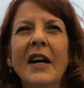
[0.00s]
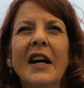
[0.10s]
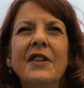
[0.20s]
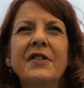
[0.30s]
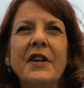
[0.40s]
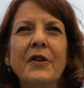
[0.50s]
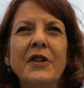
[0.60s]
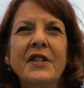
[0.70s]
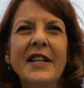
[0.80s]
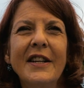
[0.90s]
And so
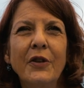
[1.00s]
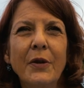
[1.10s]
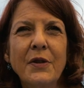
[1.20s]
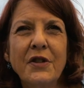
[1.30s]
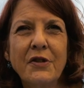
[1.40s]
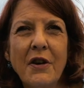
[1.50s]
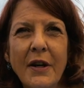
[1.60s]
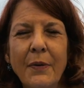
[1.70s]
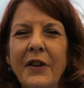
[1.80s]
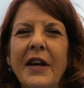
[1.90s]
the deal that was
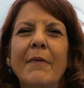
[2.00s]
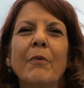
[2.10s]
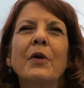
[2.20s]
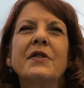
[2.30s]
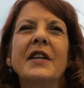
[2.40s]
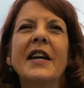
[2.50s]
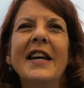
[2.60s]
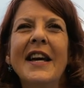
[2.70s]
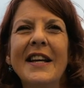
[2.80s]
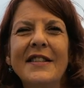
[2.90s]
struck with him was that
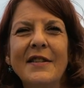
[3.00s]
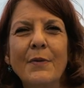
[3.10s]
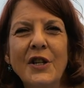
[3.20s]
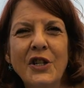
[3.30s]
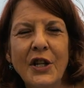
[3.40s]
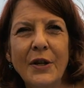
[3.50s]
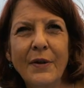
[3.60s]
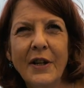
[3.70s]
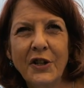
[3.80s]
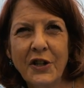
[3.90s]
he had to
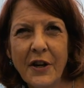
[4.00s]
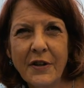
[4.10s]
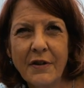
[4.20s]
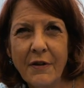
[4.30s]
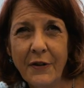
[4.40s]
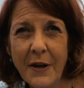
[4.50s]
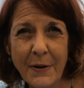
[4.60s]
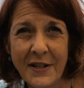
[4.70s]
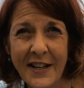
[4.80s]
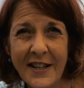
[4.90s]
issue a Charter of
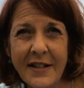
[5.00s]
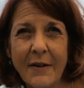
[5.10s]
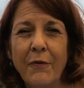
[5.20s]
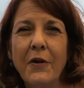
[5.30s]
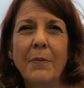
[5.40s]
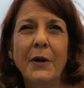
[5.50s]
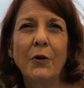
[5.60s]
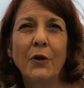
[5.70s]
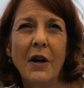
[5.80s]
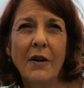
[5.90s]
Liberties, confirming
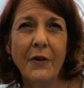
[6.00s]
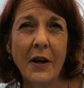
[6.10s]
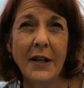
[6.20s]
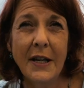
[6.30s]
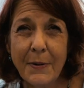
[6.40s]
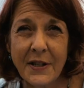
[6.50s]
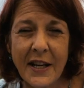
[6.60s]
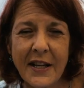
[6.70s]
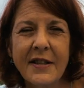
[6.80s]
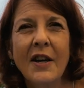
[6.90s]
all our
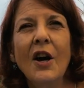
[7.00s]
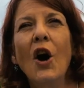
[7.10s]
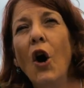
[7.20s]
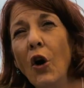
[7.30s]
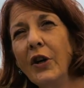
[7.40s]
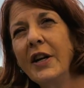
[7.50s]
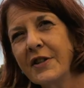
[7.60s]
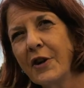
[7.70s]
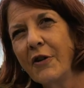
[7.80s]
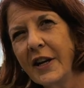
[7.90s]
liberties, on
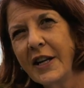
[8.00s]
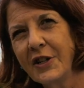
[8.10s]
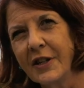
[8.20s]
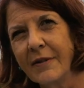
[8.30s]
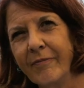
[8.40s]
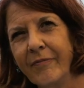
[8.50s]
his coronation.